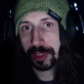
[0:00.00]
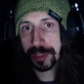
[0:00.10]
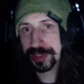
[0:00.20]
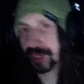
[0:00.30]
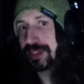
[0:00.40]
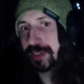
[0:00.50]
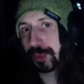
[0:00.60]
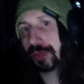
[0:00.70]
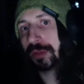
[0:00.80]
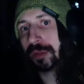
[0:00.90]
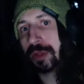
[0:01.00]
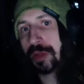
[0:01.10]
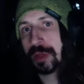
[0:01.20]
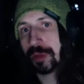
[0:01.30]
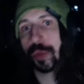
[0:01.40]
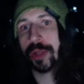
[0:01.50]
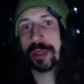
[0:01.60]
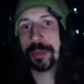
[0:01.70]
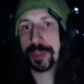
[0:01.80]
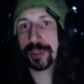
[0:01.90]
Sensible right
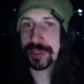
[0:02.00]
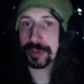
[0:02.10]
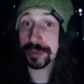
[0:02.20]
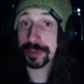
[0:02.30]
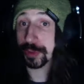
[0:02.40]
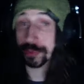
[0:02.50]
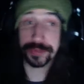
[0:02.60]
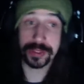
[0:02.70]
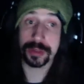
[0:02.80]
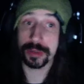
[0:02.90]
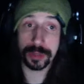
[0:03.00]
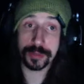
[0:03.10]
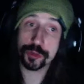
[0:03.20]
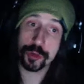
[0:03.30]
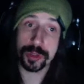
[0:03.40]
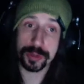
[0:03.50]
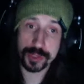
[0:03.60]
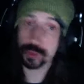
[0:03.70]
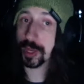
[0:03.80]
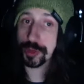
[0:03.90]
up until it's your finger on the trigger,
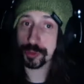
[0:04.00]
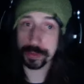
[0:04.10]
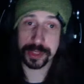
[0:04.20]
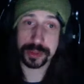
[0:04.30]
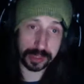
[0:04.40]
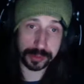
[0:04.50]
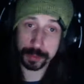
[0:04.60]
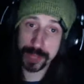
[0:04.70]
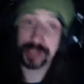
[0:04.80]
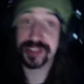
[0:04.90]
sweat dripping down your back.